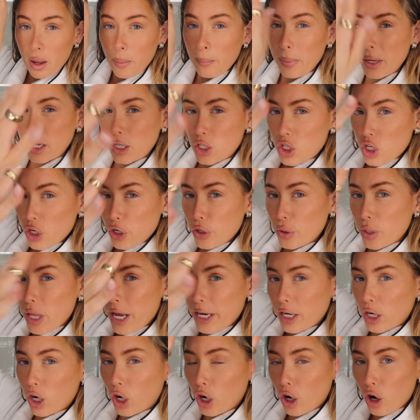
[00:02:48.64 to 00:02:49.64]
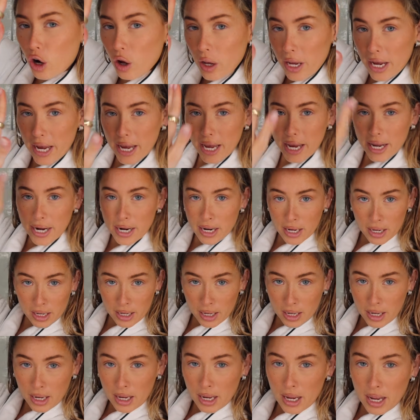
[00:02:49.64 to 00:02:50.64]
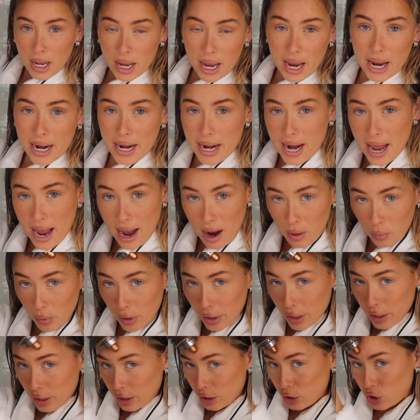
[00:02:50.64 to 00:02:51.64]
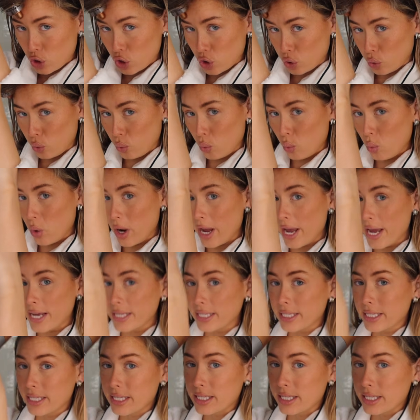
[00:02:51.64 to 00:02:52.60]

Make sure you like curl in, and now we're gonna twist,